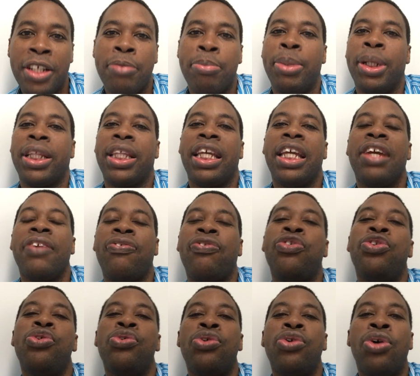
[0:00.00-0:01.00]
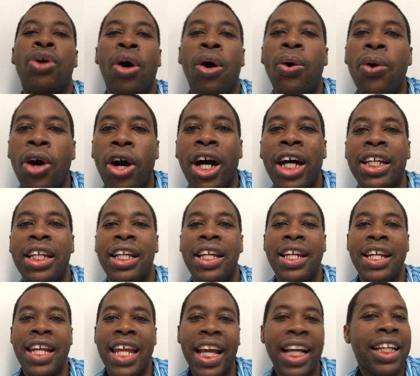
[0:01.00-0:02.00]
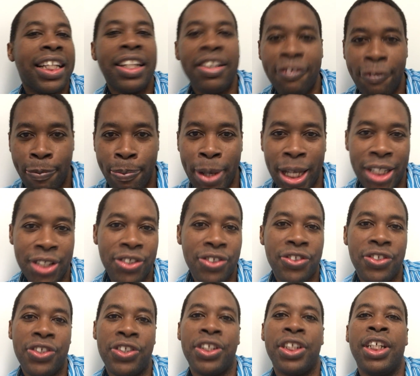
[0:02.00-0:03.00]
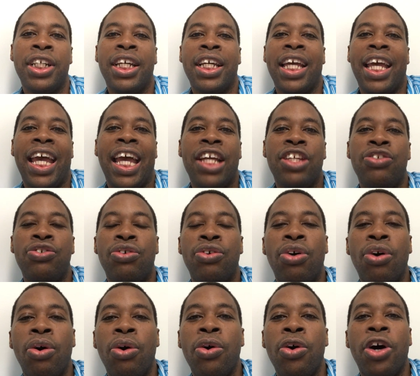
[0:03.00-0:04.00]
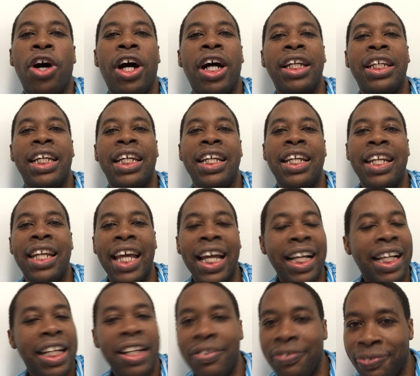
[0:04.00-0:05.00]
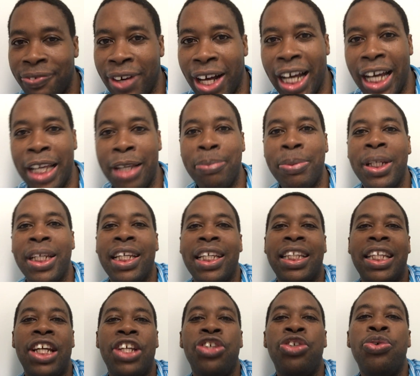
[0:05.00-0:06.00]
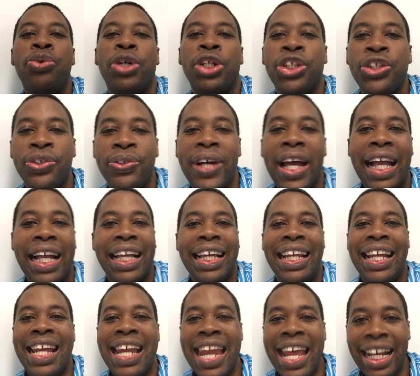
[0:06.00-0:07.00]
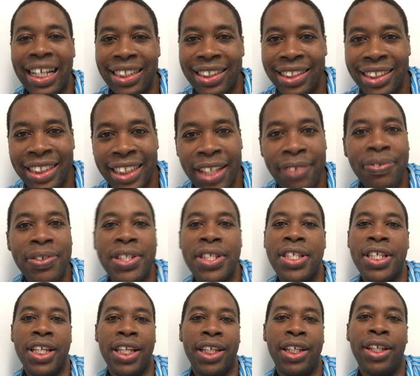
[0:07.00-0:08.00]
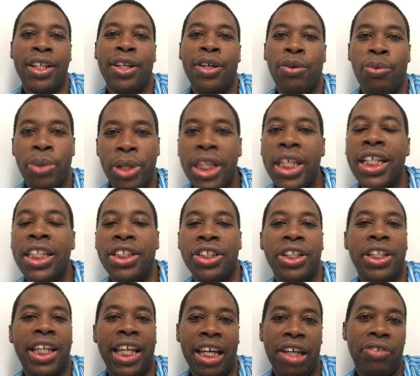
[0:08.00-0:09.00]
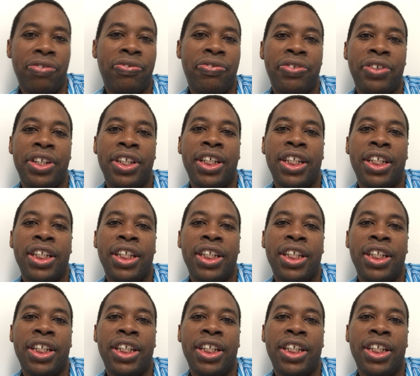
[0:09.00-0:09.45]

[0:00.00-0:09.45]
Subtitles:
But if you go on a negative bench and you go on a negative vibe, then you attract negativity within your life.